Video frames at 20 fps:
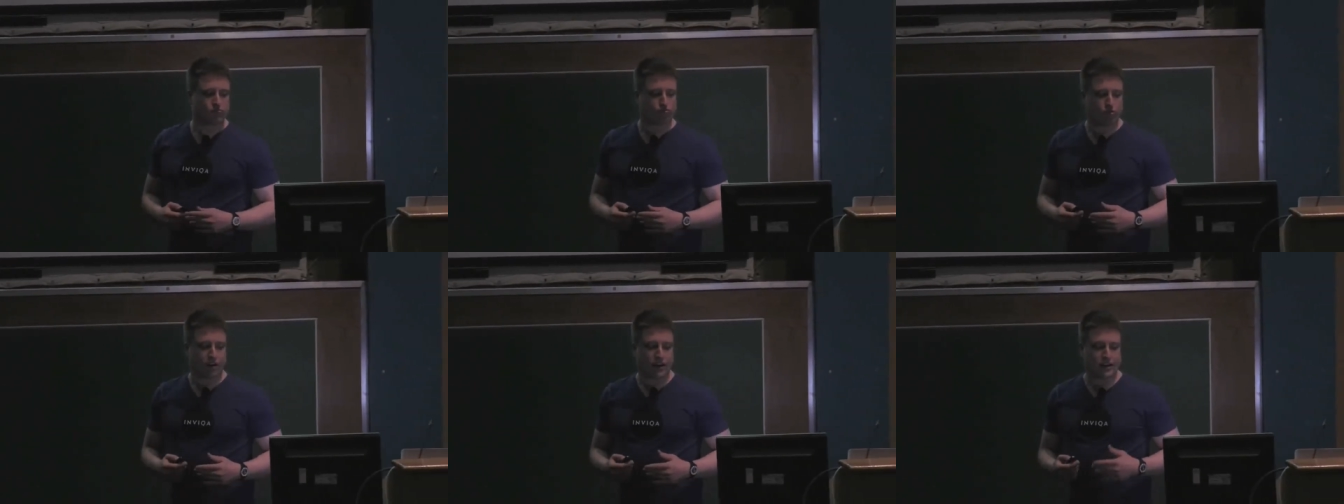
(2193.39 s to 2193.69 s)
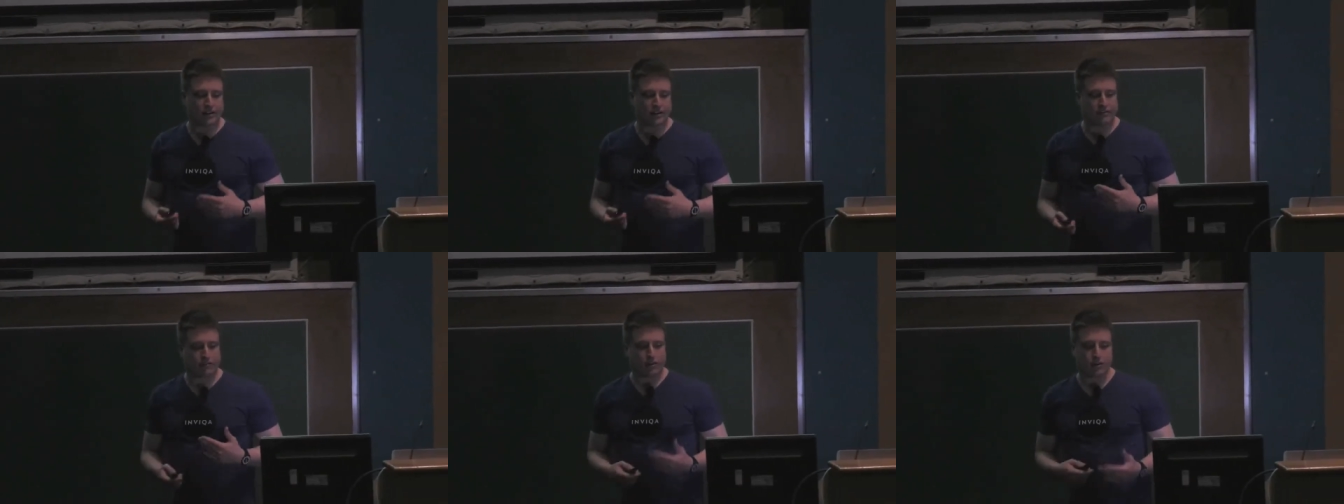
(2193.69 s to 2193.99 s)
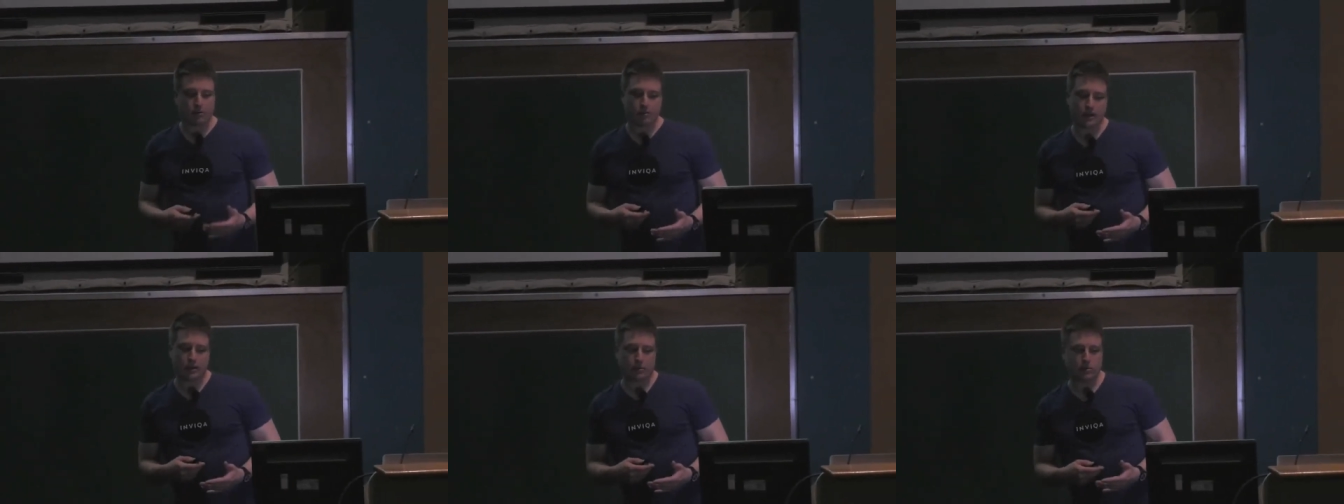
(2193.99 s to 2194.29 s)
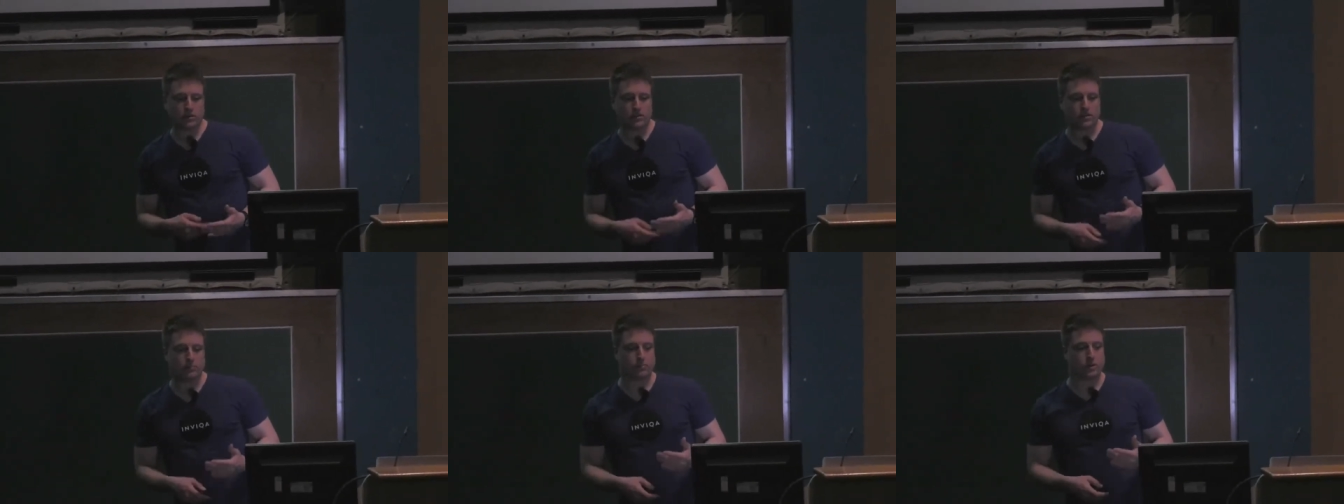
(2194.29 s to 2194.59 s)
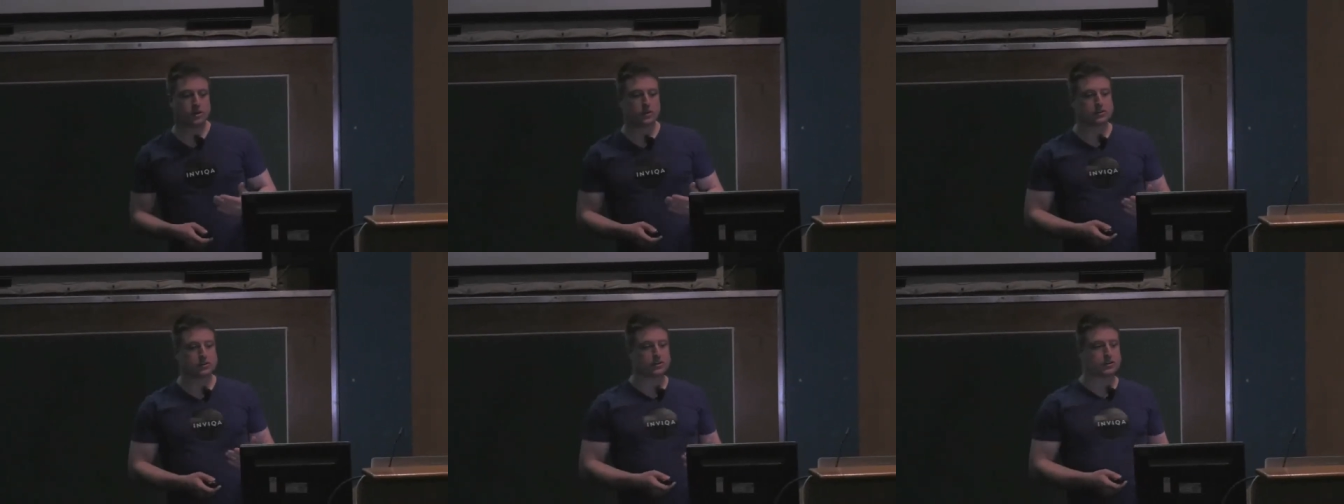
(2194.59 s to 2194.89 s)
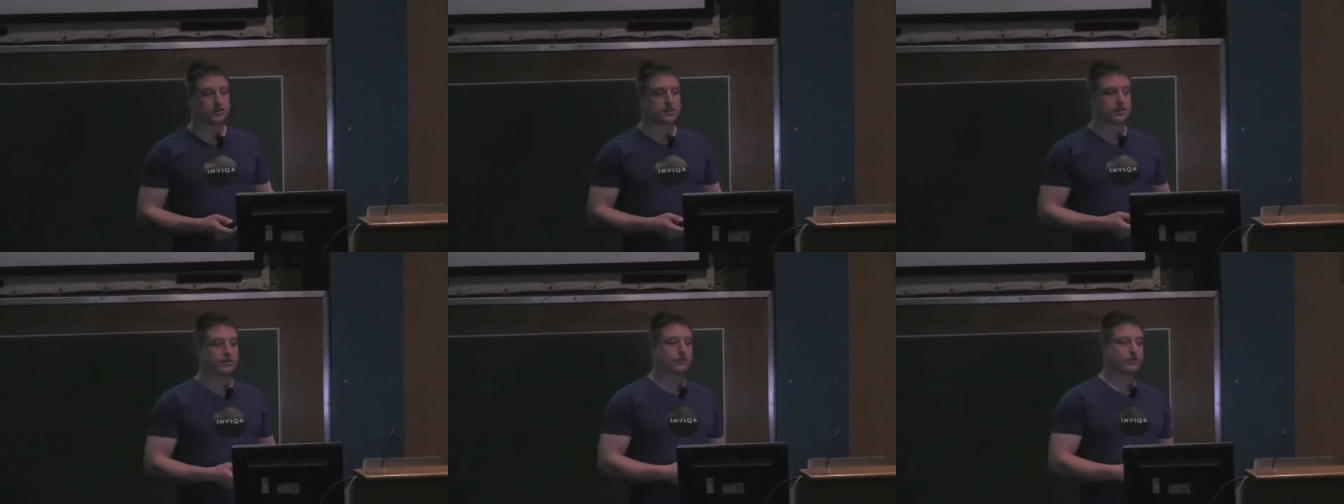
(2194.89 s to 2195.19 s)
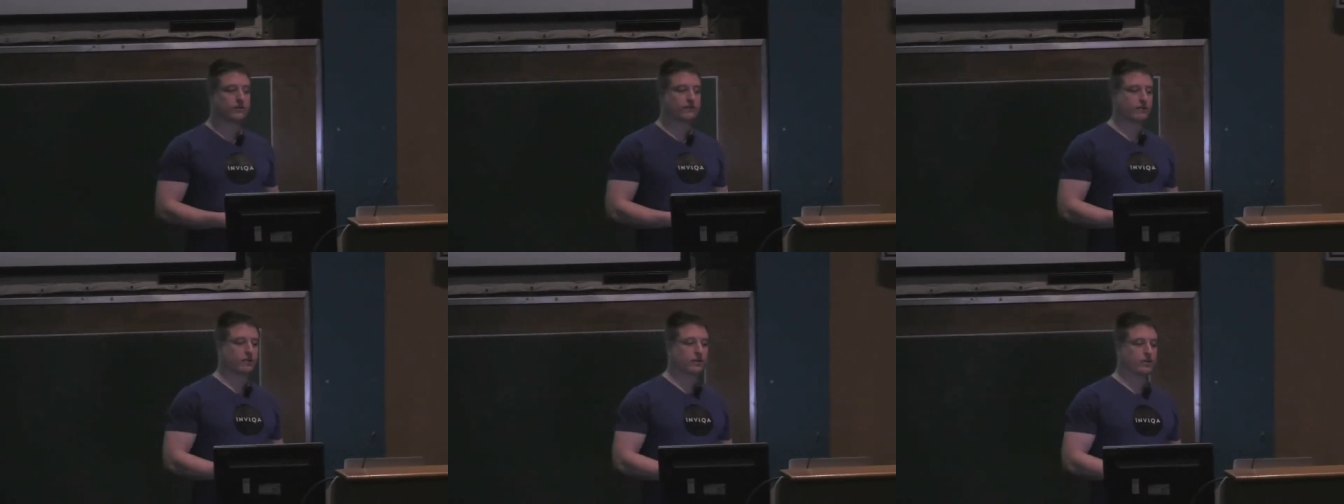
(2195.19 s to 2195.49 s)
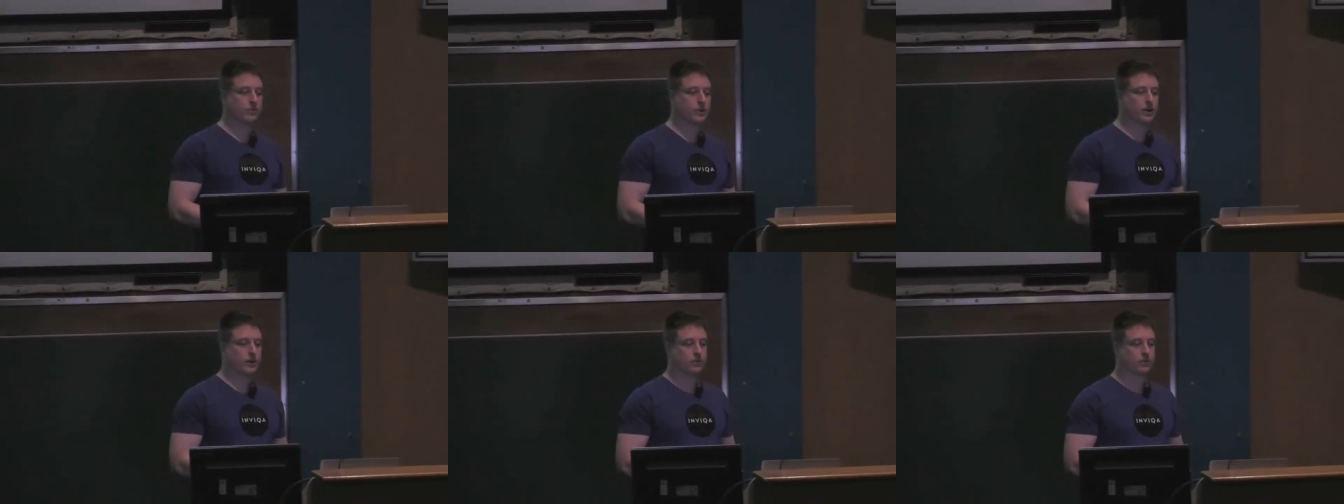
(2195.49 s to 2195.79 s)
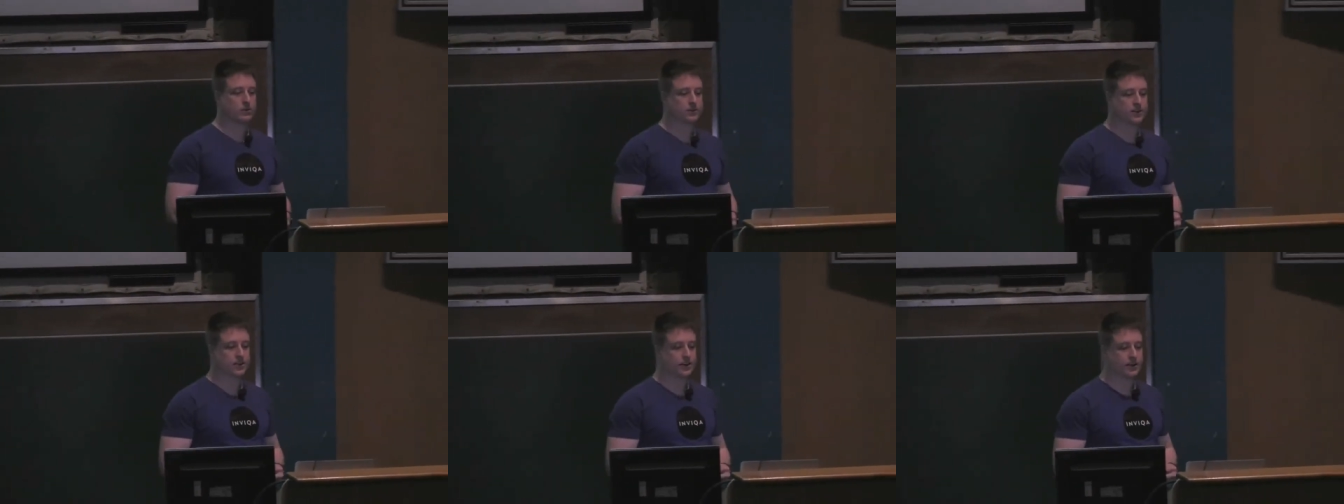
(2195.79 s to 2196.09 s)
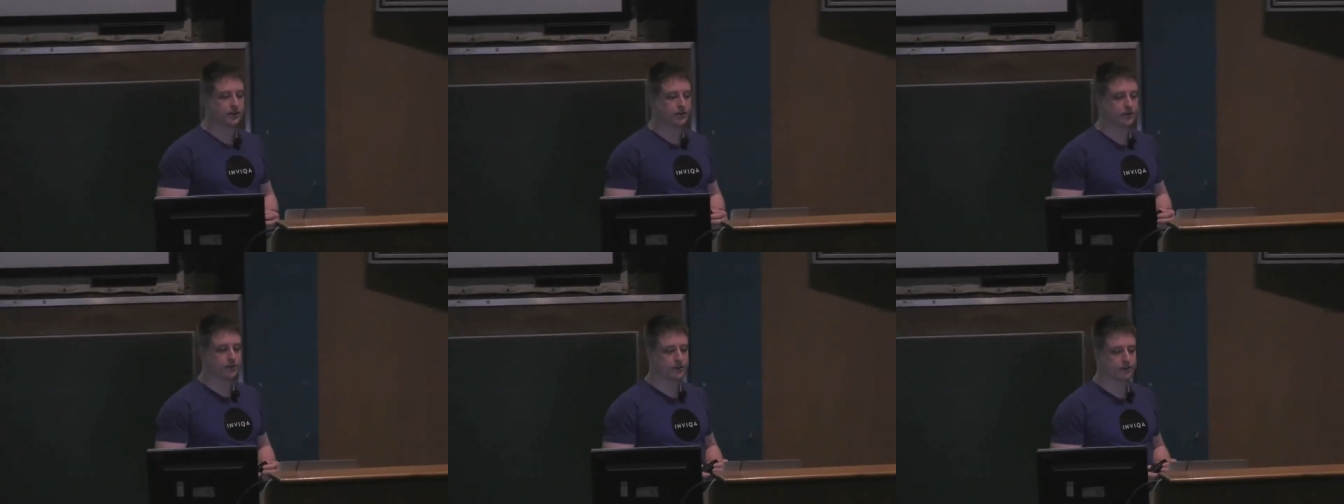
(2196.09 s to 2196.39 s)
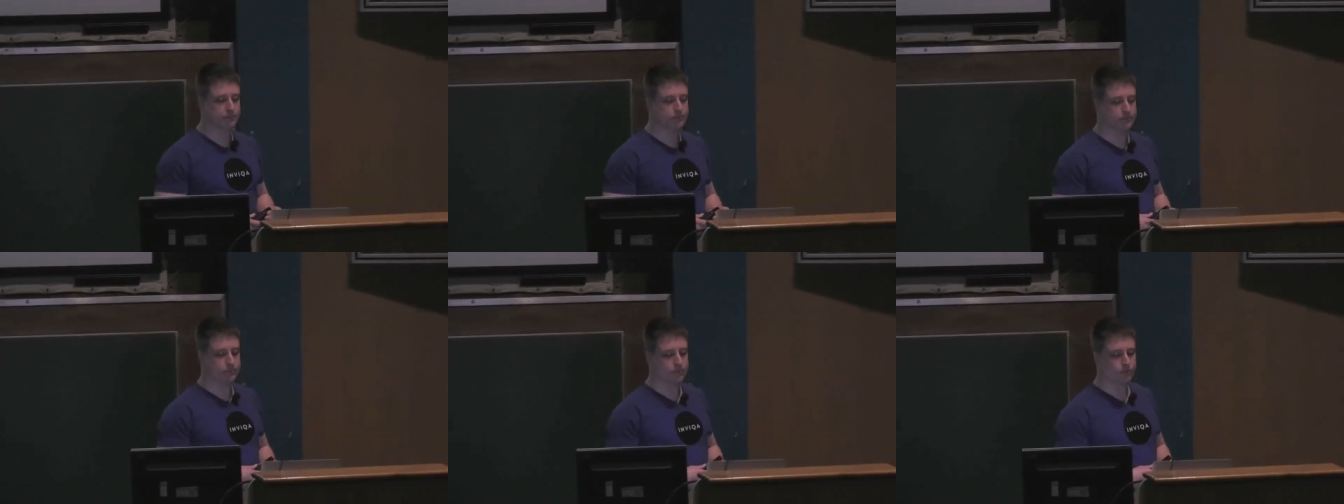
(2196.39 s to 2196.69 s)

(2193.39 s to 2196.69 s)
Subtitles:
ready for other people to push to or for other people to use.